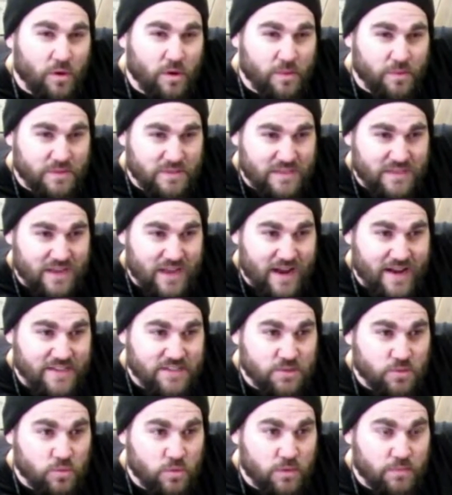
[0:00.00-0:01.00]
It was a
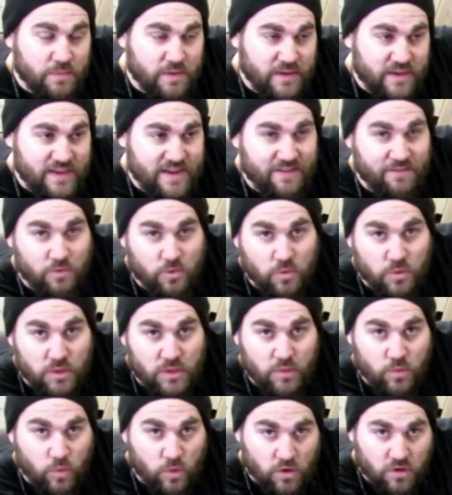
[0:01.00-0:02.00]
nicer one, but it never really
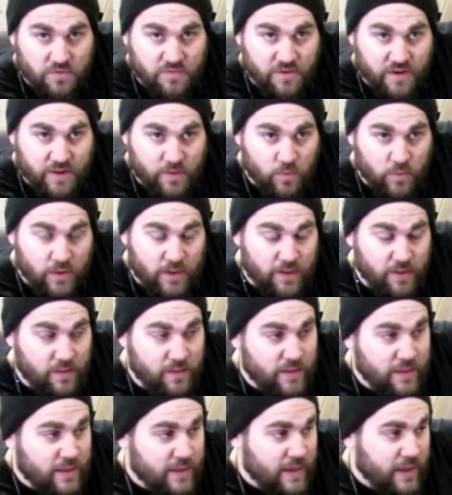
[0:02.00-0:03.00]
worked very well.